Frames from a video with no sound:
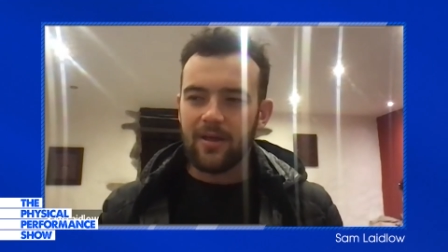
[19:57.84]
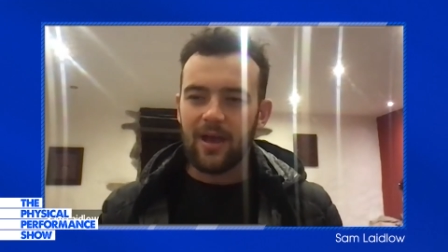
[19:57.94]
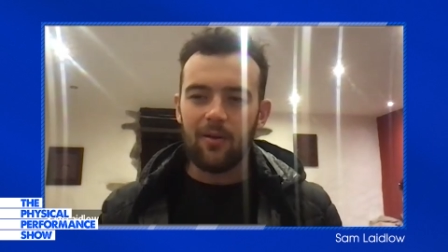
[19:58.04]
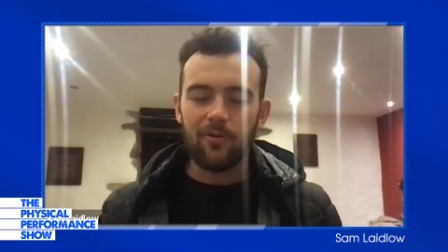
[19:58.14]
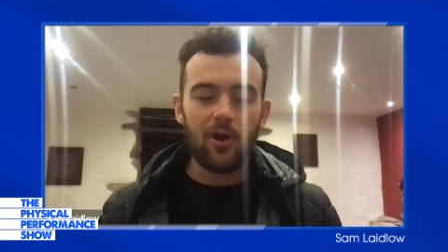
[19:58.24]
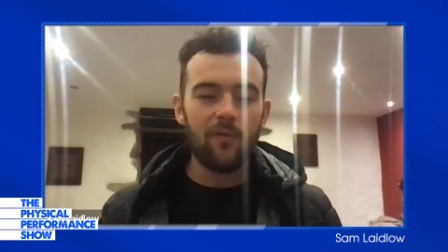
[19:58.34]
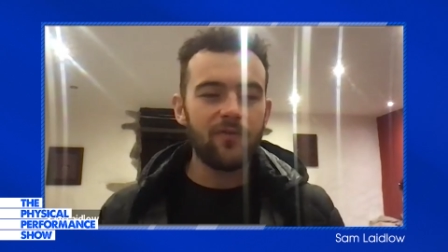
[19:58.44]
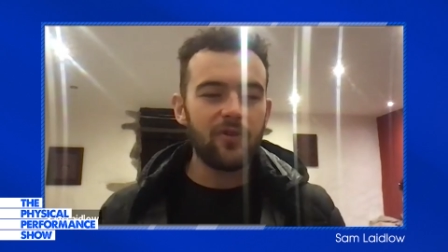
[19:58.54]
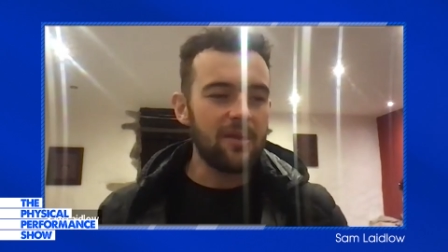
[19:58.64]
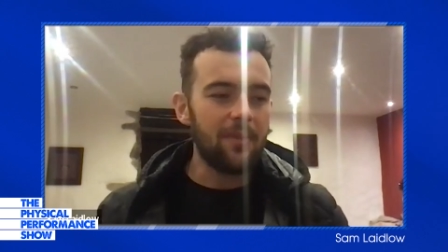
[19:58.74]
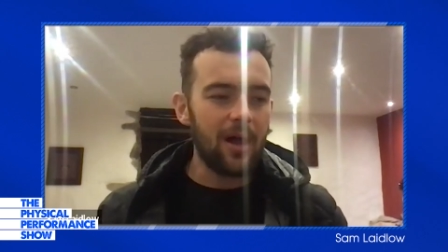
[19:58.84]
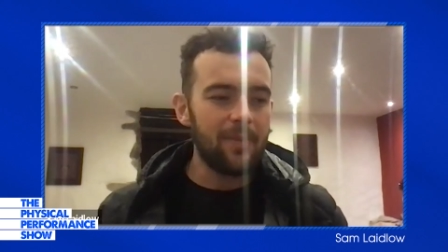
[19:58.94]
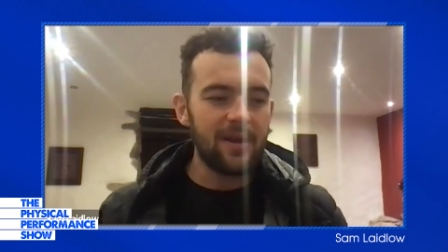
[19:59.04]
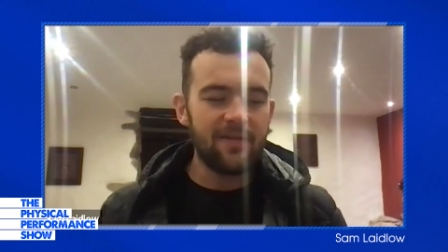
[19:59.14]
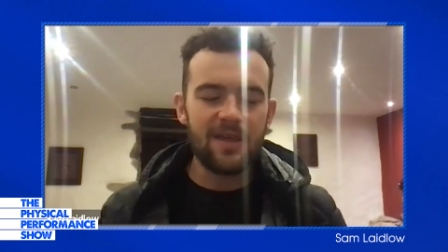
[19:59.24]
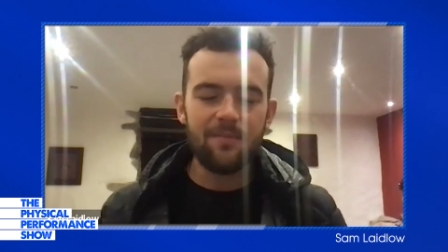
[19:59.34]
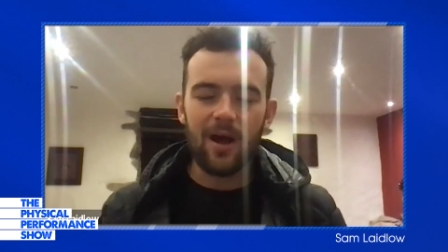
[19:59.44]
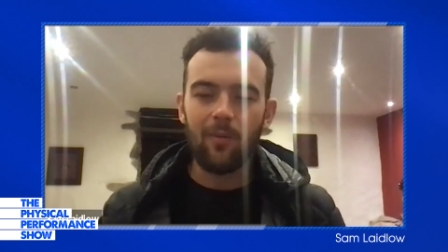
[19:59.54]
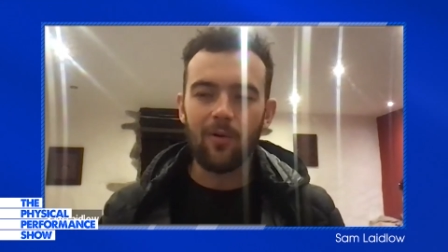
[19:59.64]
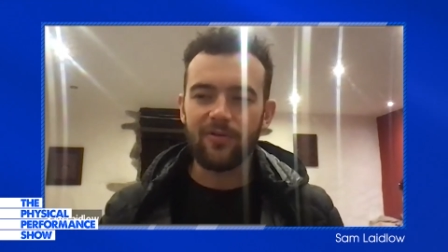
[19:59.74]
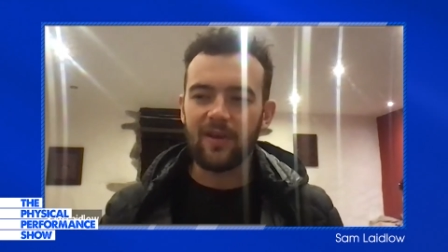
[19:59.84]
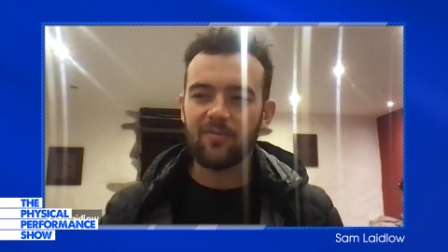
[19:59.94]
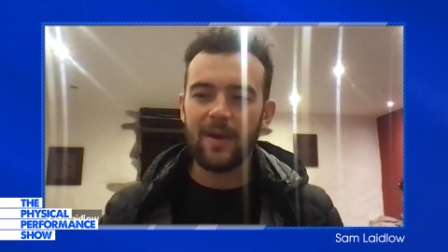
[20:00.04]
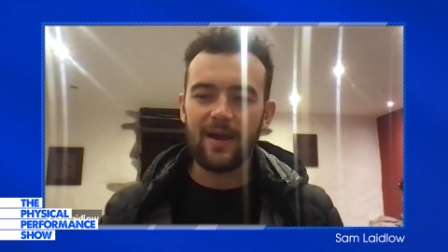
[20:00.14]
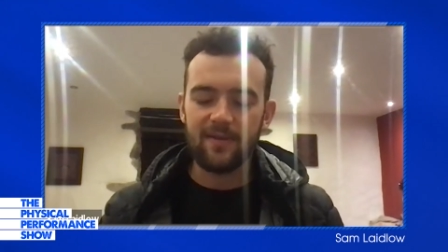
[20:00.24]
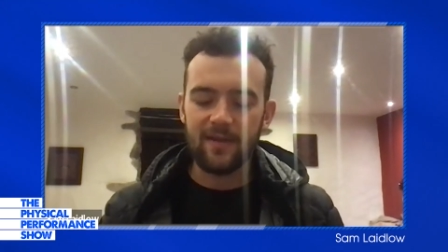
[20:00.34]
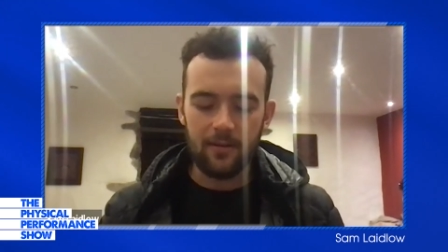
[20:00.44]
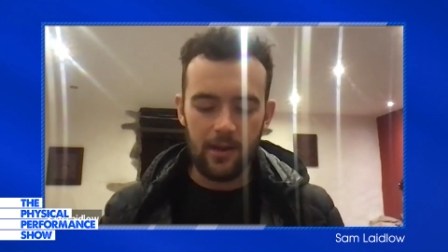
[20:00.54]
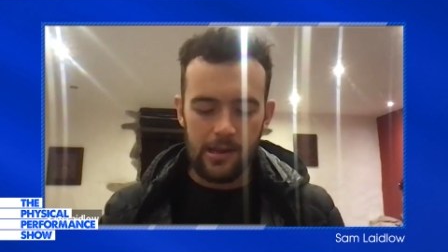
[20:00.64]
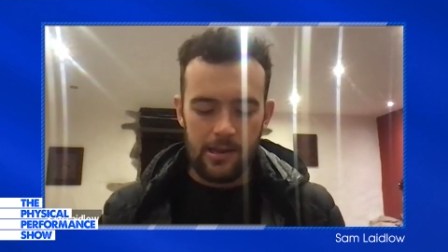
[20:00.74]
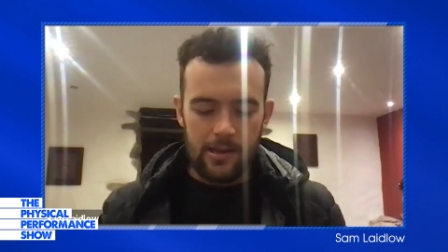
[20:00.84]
yeah, I was confident in my ability, but I wasn't expecting